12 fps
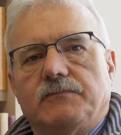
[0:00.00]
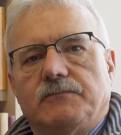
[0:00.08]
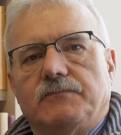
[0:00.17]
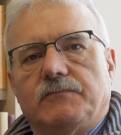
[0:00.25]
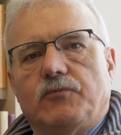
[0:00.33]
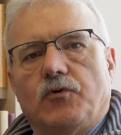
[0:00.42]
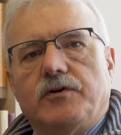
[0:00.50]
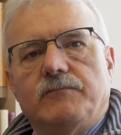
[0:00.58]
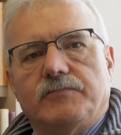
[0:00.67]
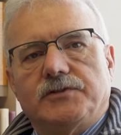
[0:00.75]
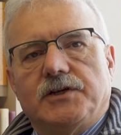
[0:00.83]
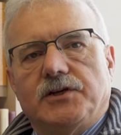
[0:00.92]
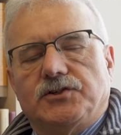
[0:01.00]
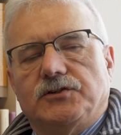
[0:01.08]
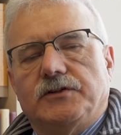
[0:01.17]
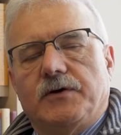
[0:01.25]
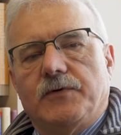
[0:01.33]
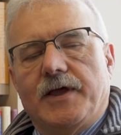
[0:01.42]
important
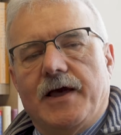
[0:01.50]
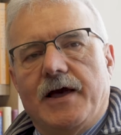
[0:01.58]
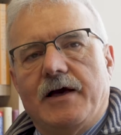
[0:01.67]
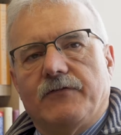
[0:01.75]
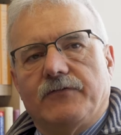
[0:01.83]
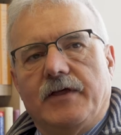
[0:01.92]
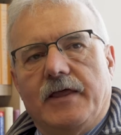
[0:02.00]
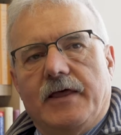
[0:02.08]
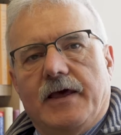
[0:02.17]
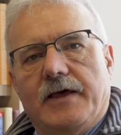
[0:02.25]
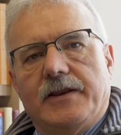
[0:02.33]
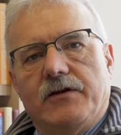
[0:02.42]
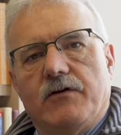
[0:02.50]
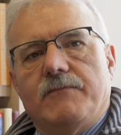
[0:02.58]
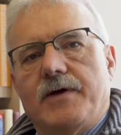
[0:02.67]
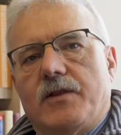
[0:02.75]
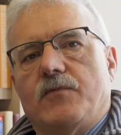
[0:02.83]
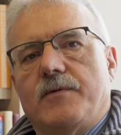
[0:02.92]
possession that we have. And here are
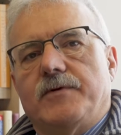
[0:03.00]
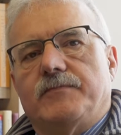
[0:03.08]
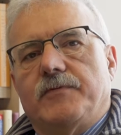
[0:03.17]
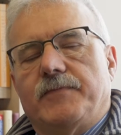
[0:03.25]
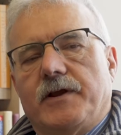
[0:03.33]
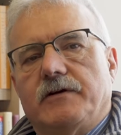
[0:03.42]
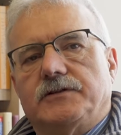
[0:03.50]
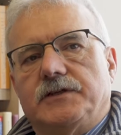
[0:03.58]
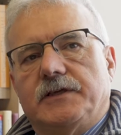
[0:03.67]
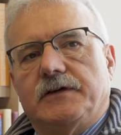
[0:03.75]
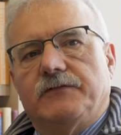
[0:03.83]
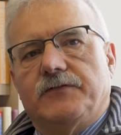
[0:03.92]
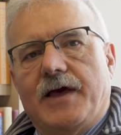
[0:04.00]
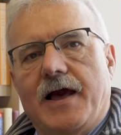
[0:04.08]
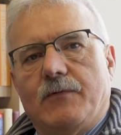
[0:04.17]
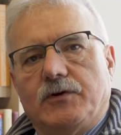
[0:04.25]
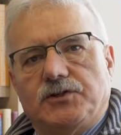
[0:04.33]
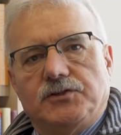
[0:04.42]
men and women prepared to give
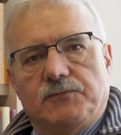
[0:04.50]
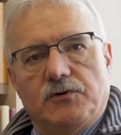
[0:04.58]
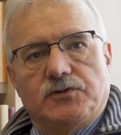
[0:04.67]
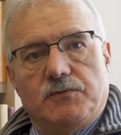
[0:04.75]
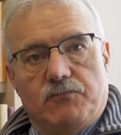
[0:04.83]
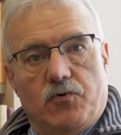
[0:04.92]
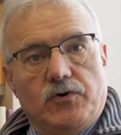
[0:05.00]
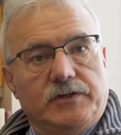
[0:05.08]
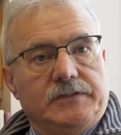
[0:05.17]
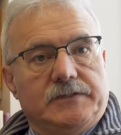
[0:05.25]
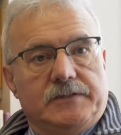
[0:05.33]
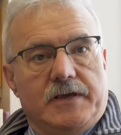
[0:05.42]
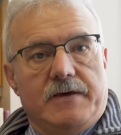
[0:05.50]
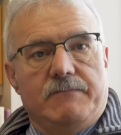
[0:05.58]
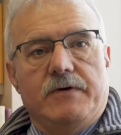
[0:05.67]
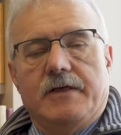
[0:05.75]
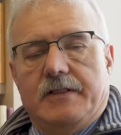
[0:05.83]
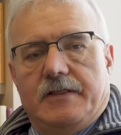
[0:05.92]
that which is most important to them,
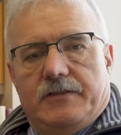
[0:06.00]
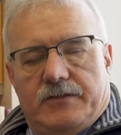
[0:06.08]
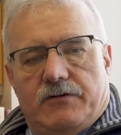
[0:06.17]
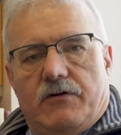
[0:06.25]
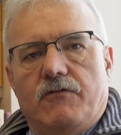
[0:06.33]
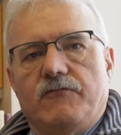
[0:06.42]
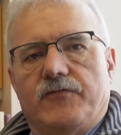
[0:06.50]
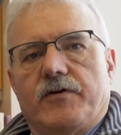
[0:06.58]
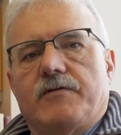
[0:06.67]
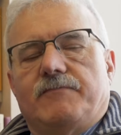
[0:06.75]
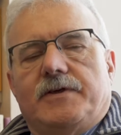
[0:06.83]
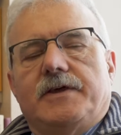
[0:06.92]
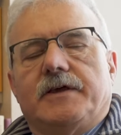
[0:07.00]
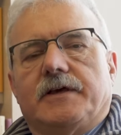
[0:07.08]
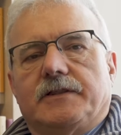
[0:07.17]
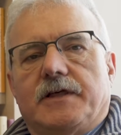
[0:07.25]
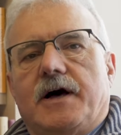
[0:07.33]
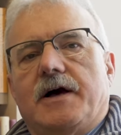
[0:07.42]
their own very being
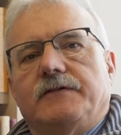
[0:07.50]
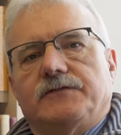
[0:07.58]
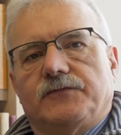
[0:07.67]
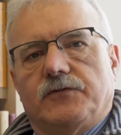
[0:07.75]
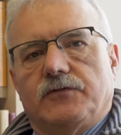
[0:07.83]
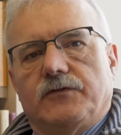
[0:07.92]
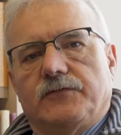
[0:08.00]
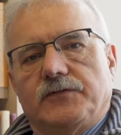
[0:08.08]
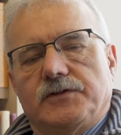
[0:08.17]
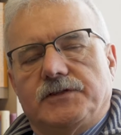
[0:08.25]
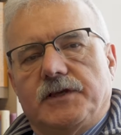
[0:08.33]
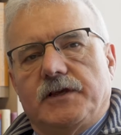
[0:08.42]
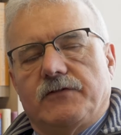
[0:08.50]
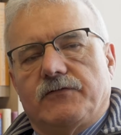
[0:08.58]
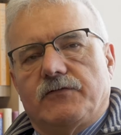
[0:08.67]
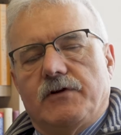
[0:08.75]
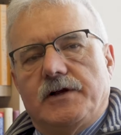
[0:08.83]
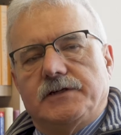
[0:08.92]
and lives, for the sake
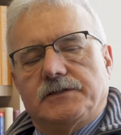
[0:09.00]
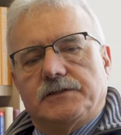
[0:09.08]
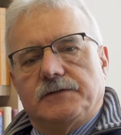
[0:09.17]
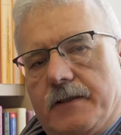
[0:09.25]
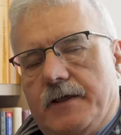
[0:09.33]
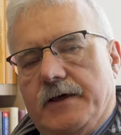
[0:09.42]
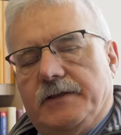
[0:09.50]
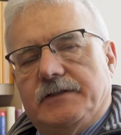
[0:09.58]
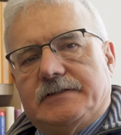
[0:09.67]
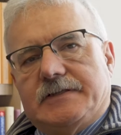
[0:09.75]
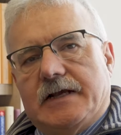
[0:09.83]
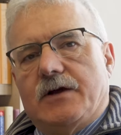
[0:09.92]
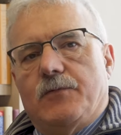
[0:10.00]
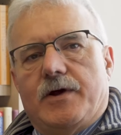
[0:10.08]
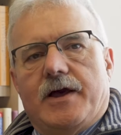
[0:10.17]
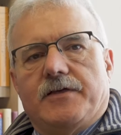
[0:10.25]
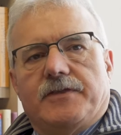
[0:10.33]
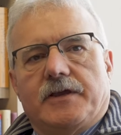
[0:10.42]
of Christ. The second
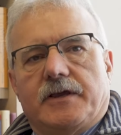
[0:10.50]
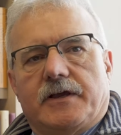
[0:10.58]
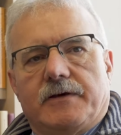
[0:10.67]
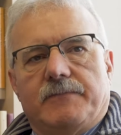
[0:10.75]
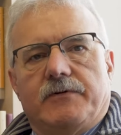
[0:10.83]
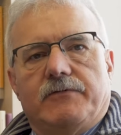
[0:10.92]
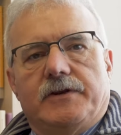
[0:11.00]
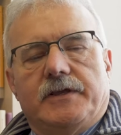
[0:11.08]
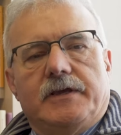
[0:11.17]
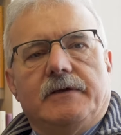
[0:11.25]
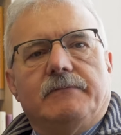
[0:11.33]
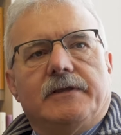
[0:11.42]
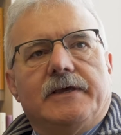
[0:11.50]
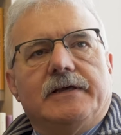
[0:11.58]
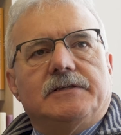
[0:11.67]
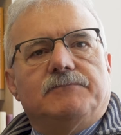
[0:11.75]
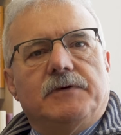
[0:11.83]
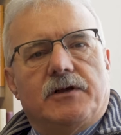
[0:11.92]
way I think it can be redeemed
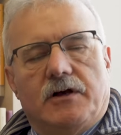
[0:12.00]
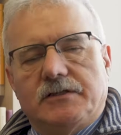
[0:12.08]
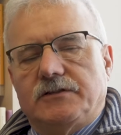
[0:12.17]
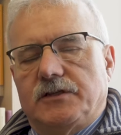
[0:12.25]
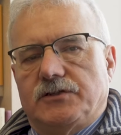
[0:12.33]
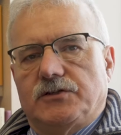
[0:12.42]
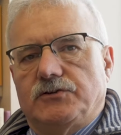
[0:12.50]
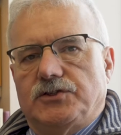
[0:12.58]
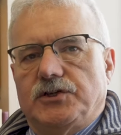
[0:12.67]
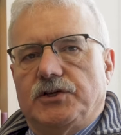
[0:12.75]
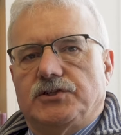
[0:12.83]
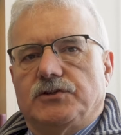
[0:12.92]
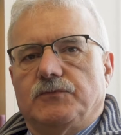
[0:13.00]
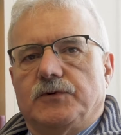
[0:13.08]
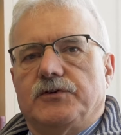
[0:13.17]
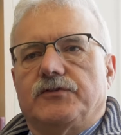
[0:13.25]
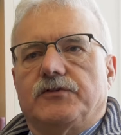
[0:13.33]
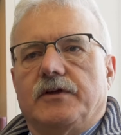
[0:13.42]
is because of the association
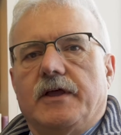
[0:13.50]
with